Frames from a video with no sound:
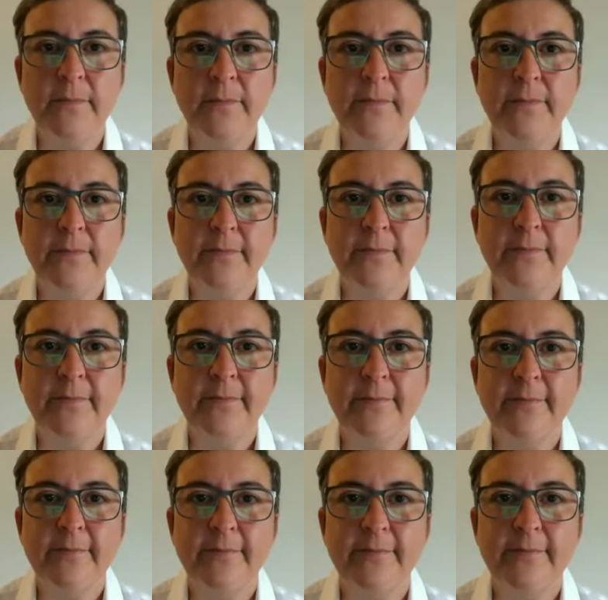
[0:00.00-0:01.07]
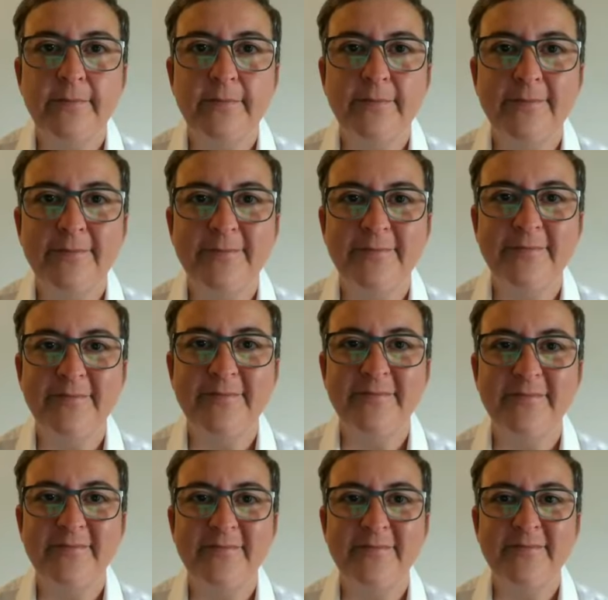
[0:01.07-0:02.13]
Nobody speaks.